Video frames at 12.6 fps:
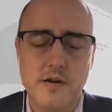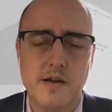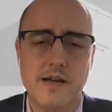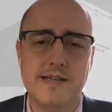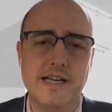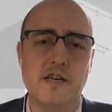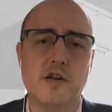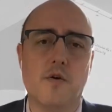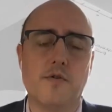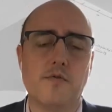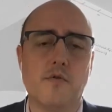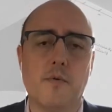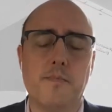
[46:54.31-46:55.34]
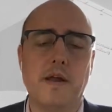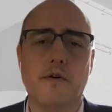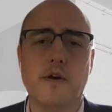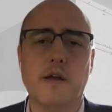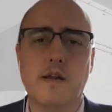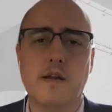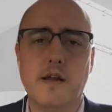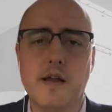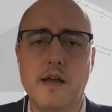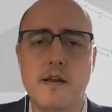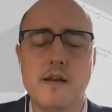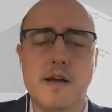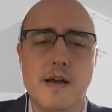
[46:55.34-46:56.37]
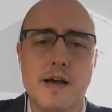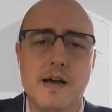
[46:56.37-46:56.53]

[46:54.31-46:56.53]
It did go through a period in